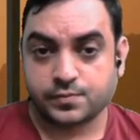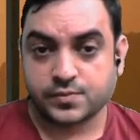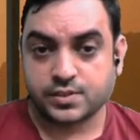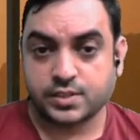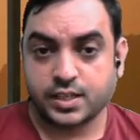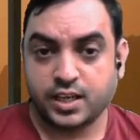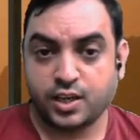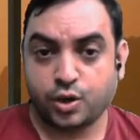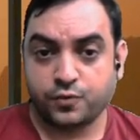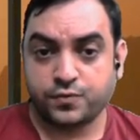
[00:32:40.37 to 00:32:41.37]
Seller
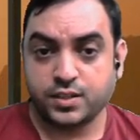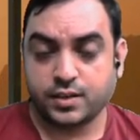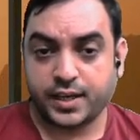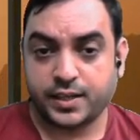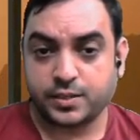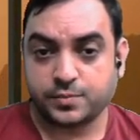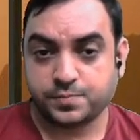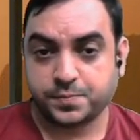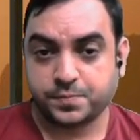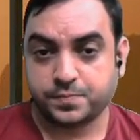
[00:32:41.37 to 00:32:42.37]
of the right.
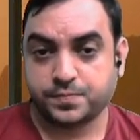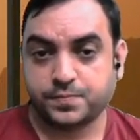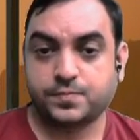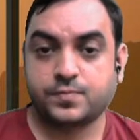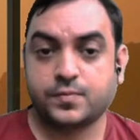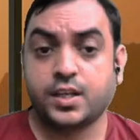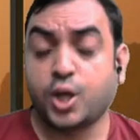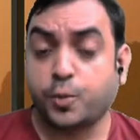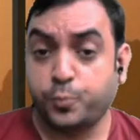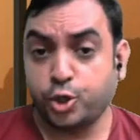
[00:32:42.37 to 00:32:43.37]

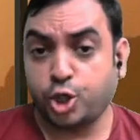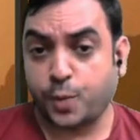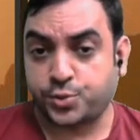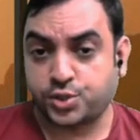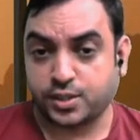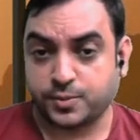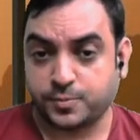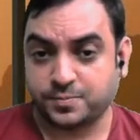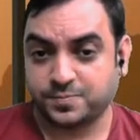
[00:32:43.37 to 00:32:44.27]
Now put option